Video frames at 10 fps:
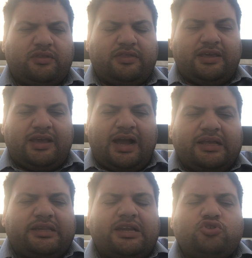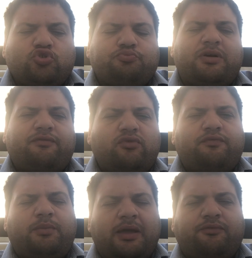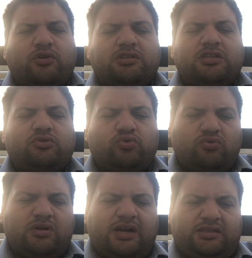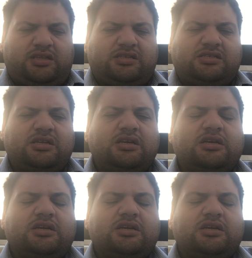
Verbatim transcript: the guidelines used by 42 countries